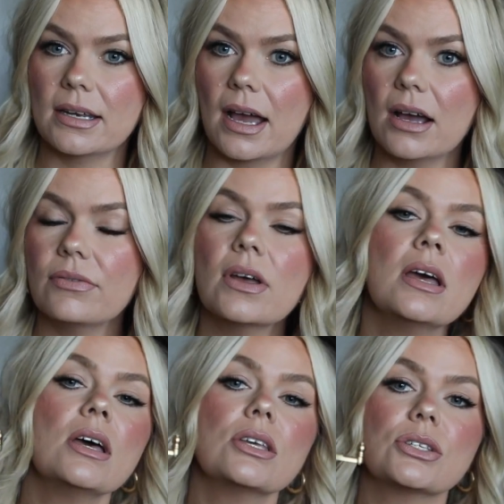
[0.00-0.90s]
enough.
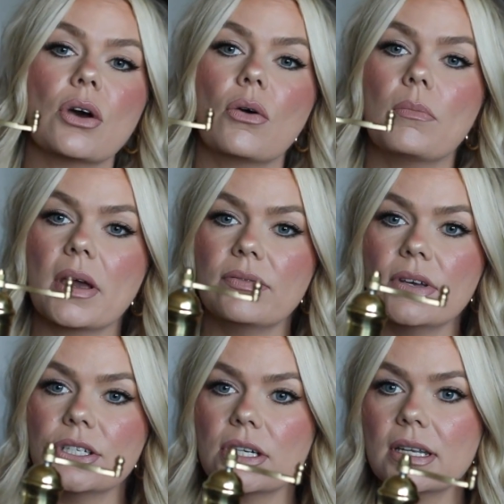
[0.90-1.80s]
So my
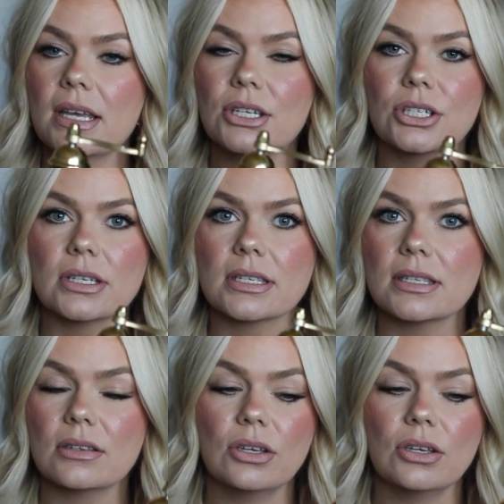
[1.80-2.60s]
vision is just,